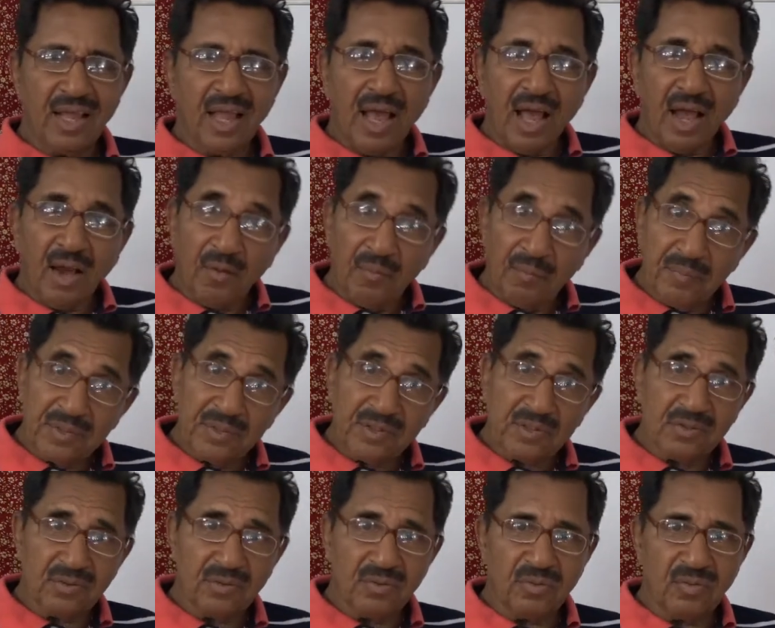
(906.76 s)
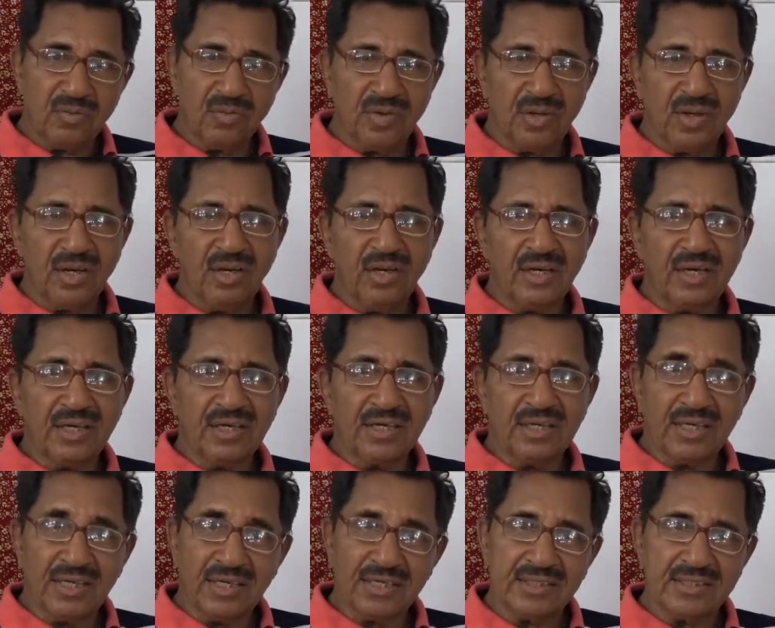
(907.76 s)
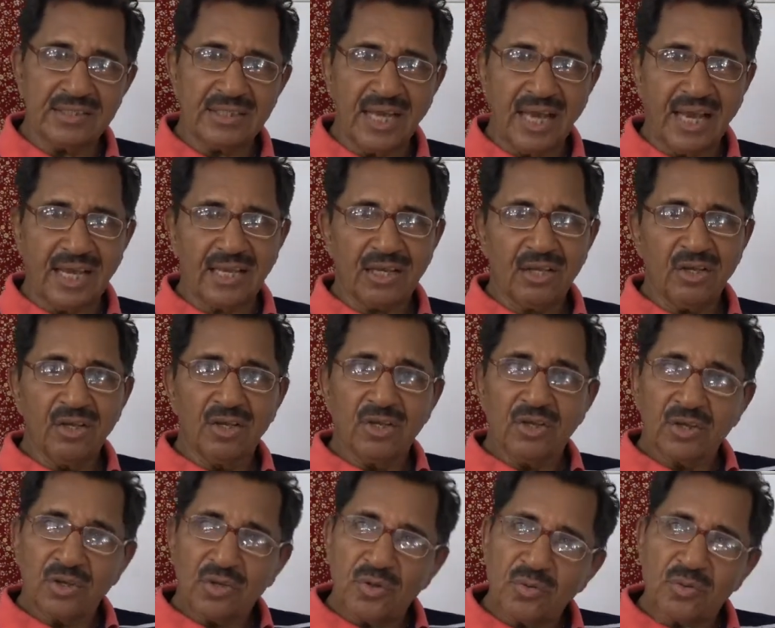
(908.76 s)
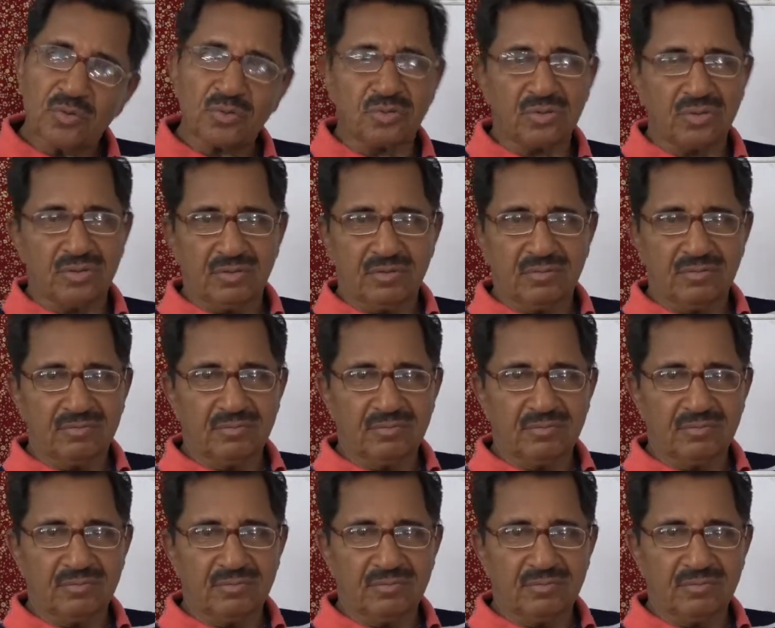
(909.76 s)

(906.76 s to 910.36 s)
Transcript: How much oil did Jack use?